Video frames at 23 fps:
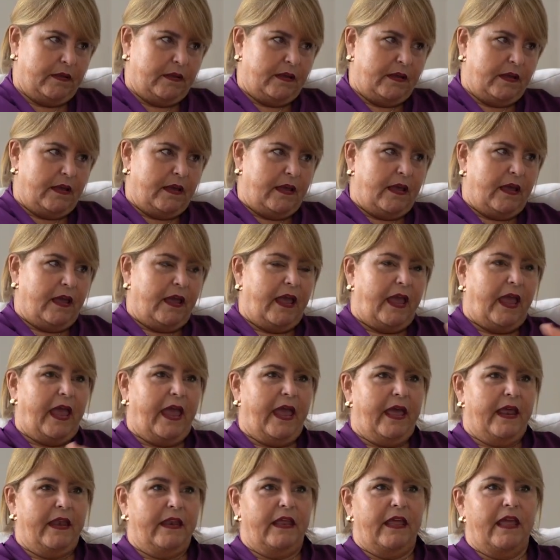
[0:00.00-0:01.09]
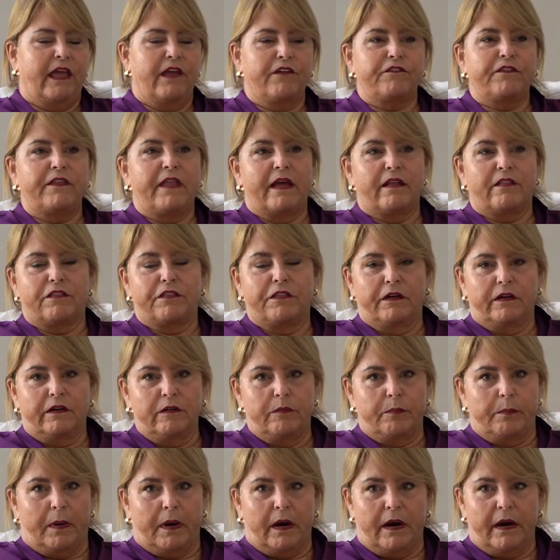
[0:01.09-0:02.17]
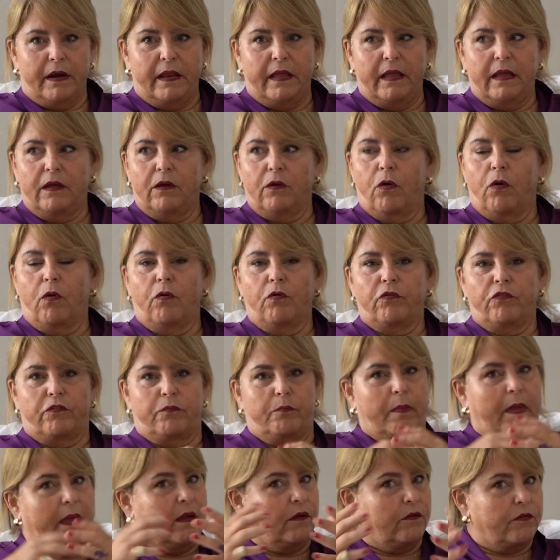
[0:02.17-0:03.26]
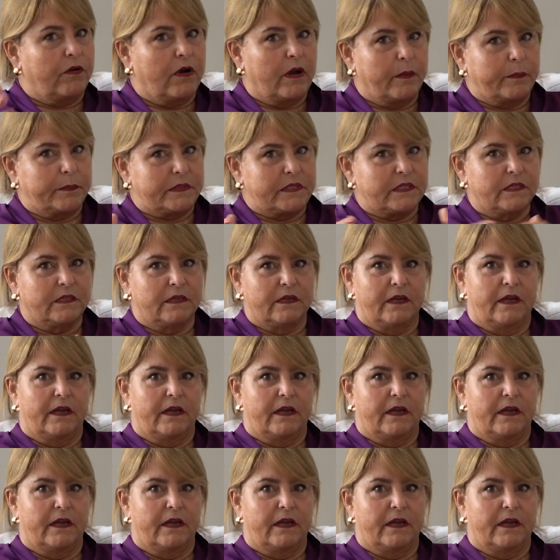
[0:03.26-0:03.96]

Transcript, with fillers: Mm-hmm. And if that third party goes bankrupt,